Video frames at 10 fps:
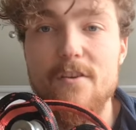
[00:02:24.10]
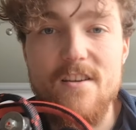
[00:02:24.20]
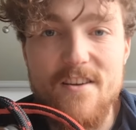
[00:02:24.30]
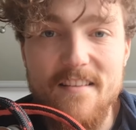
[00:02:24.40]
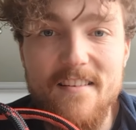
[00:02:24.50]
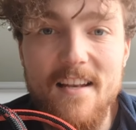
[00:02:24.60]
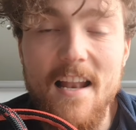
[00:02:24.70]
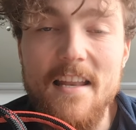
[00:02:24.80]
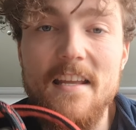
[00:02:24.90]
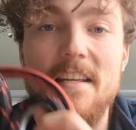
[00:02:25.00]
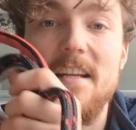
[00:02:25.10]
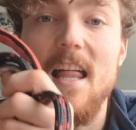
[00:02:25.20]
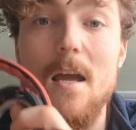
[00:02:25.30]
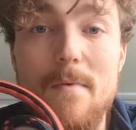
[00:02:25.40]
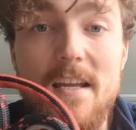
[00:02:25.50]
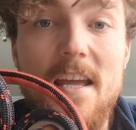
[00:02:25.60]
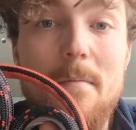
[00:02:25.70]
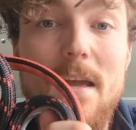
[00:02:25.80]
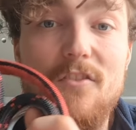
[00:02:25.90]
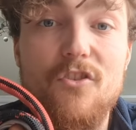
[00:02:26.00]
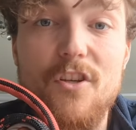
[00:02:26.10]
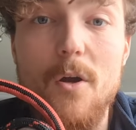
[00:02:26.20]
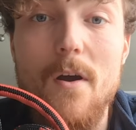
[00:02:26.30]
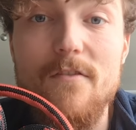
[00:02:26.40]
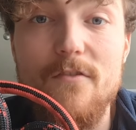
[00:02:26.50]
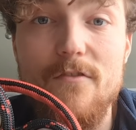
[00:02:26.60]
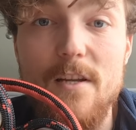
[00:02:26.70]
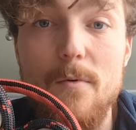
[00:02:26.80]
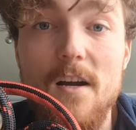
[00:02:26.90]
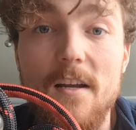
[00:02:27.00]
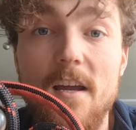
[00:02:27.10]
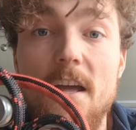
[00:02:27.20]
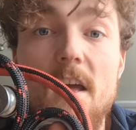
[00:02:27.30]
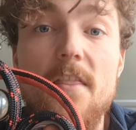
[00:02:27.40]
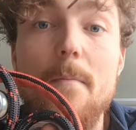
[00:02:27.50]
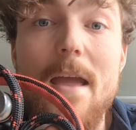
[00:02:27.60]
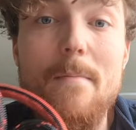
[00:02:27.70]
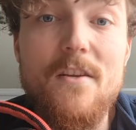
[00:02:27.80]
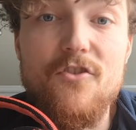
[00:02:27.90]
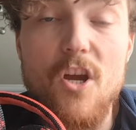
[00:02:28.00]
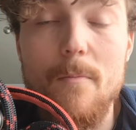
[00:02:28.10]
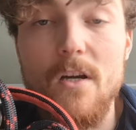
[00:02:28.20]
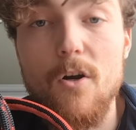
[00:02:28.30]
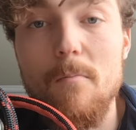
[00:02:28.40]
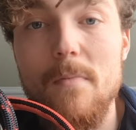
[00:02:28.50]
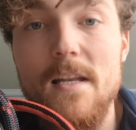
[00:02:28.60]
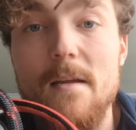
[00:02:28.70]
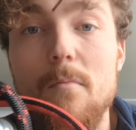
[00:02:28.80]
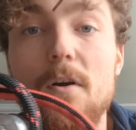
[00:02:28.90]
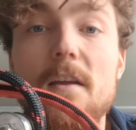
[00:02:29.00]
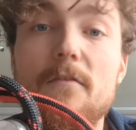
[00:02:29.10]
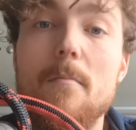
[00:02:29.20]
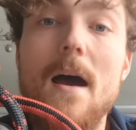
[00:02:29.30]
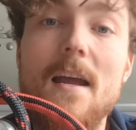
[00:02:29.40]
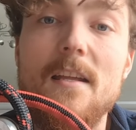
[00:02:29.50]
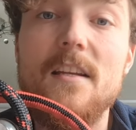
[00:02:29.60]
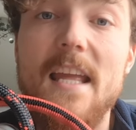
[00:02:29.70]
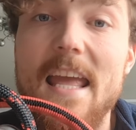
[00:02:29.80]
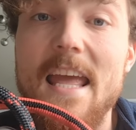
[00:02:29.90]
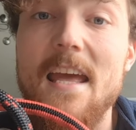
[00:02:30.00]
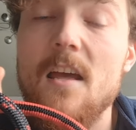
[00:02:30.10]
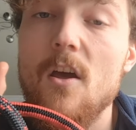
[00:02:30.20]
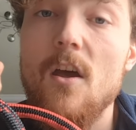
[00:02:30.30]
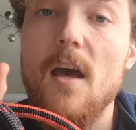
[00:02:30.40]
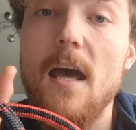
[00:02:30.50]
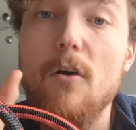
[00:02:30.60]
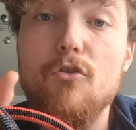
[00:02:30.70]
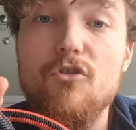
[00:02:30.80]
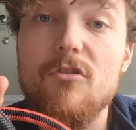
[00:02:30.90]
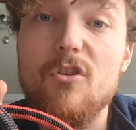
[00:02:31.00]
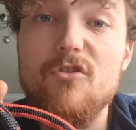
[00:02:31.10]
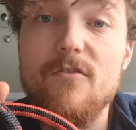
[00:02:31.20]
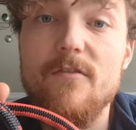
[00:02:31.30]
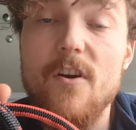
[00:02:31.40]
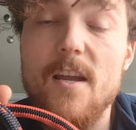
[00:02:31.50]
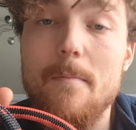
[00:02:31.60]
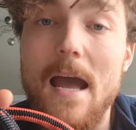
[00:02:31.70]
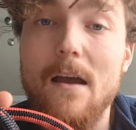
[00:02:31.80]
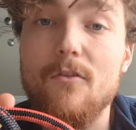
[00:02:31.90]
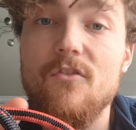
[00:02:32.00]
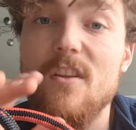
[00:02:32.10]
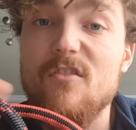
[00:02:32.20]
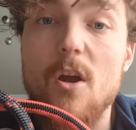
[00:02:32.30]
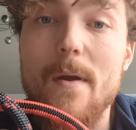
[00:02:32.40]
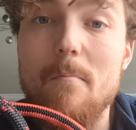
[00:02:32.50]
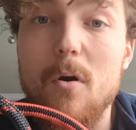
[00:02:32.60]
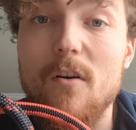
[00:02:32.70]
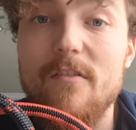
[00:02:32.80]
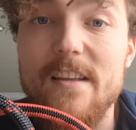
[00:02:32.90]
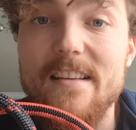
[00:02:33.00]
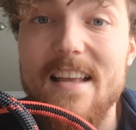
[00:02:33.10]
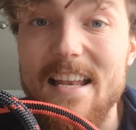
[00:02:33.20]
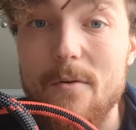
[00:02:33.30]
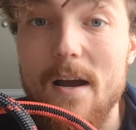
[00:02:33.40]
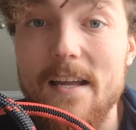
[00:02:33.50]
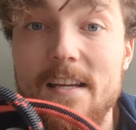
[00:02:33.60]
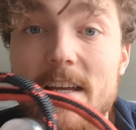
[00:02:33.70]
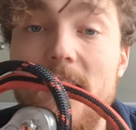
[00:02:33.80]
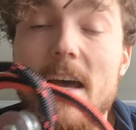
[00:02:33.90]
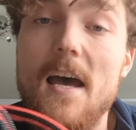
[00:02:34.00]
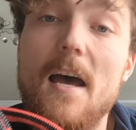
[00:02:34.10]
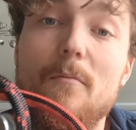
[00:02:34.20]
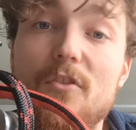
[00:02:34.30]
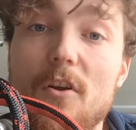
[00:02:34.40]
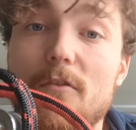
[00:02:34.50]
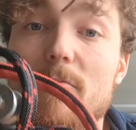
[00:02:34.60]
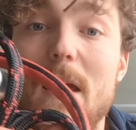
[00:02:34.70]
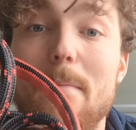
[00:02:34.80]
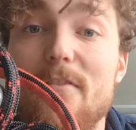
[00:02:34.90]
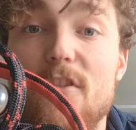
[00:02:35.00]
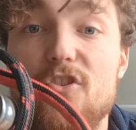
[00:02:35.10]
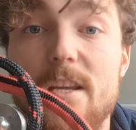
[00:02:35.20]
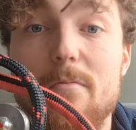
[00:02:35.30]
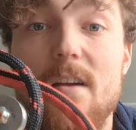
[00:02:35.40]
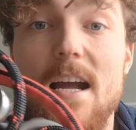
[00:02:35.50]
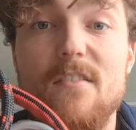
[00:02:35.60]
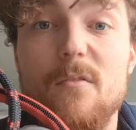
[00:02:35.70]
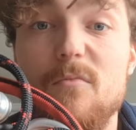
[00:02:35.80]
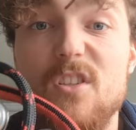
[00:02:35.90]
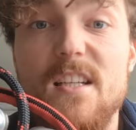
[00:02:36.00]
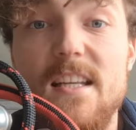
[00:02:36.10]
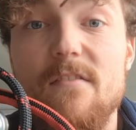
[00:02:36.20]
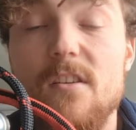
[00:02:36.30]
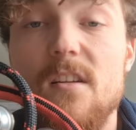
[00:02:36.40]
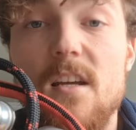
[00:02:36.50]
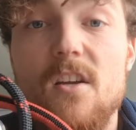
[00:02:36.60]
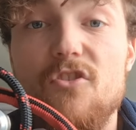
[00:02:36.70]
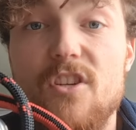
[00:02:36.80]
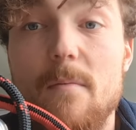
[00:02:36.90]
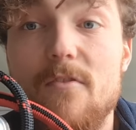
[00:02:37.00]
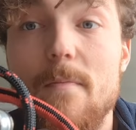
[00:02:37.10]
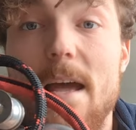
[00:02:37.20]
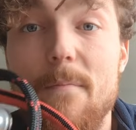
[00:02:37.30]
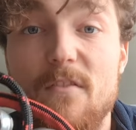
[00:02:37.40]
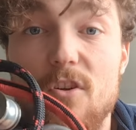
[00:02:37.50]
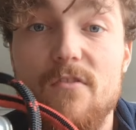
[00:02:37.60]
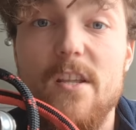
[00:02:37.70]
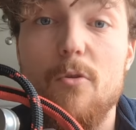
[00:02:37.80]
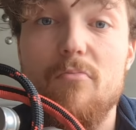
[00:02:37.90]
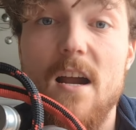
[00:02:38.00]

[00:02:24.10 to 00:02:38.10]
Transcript: you're interested in any climbing gear, make sure you go over to Free Worker. They may be a German company, but if you're buying gear uh, under £130, there's no import fees anyway. Um, so maybe for the cheaper items, you can even ship from them. They've got really good